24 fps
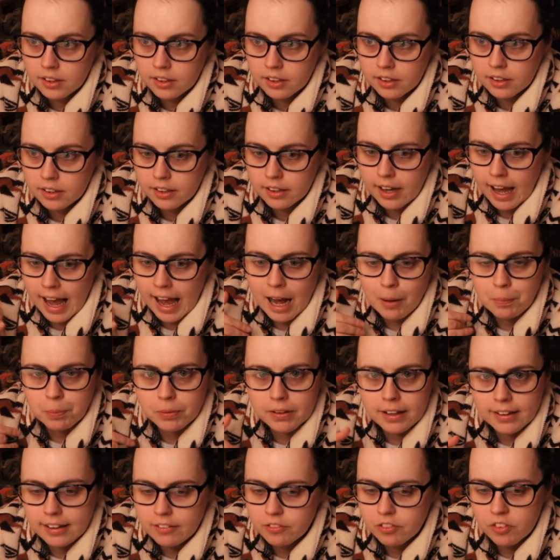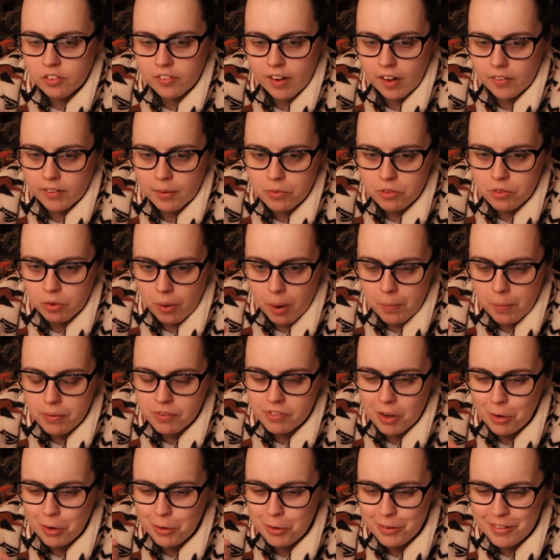happily live without them 2
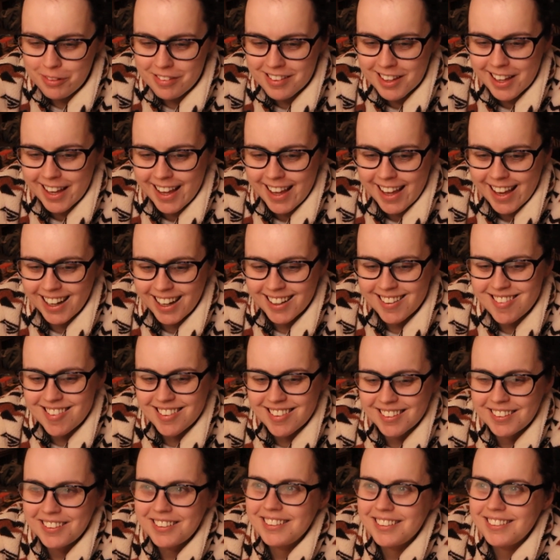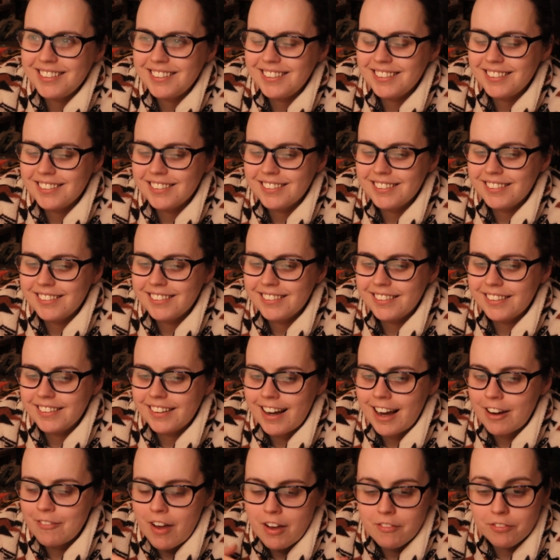episodes and still
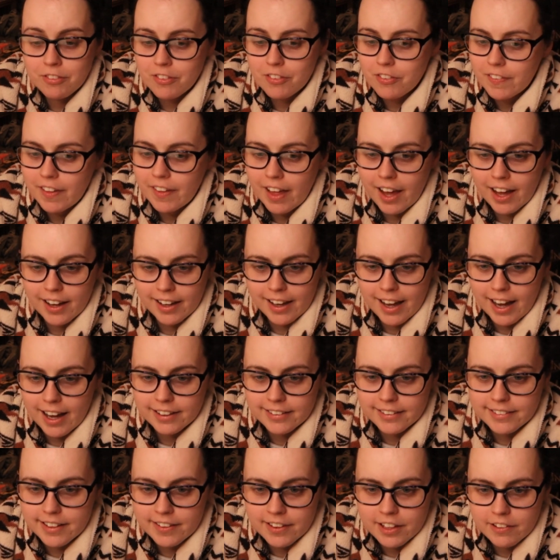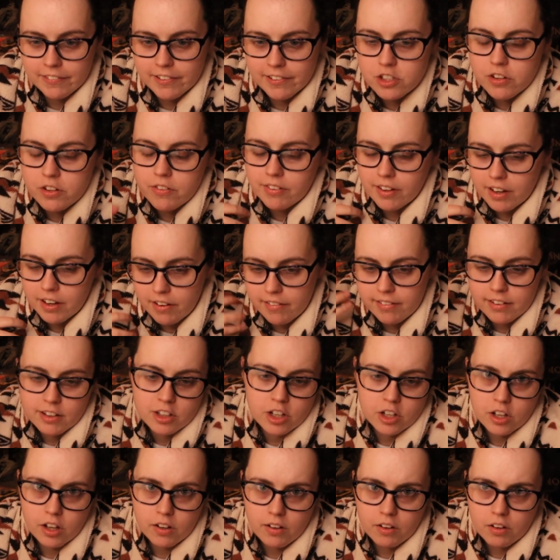have everything that I had in the original series and
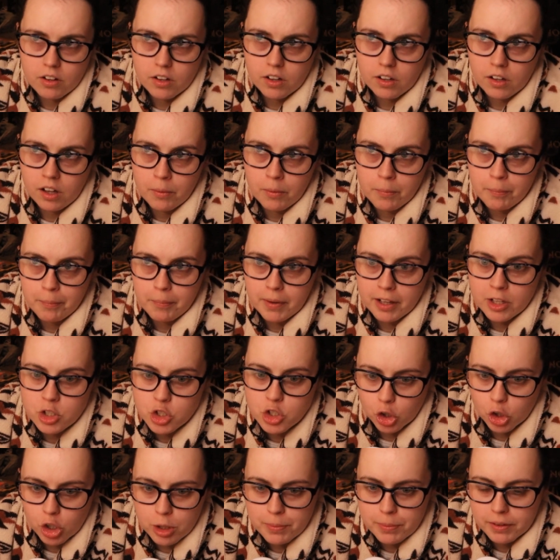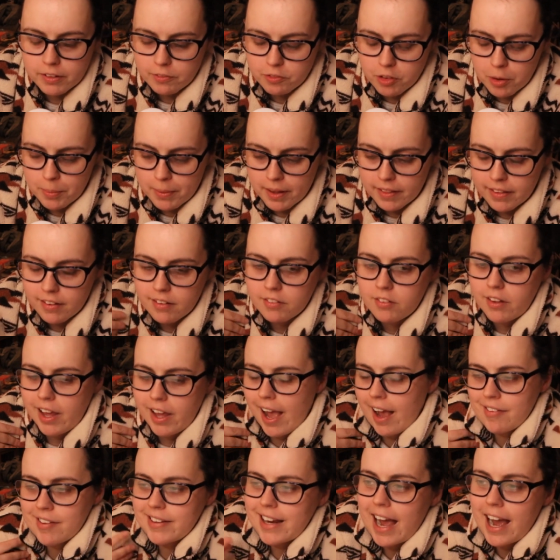enjoyment from it. It
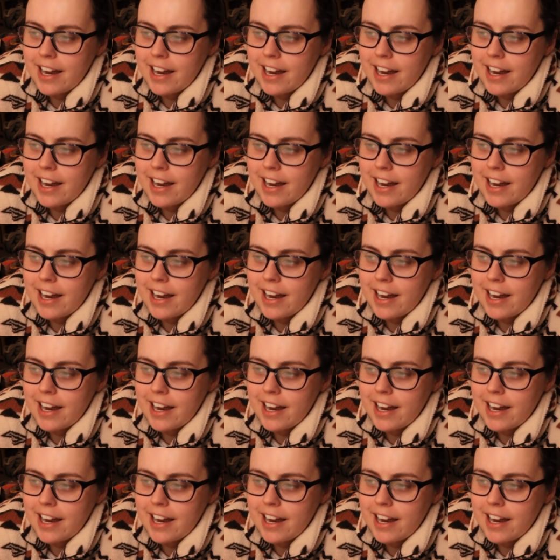hasn't added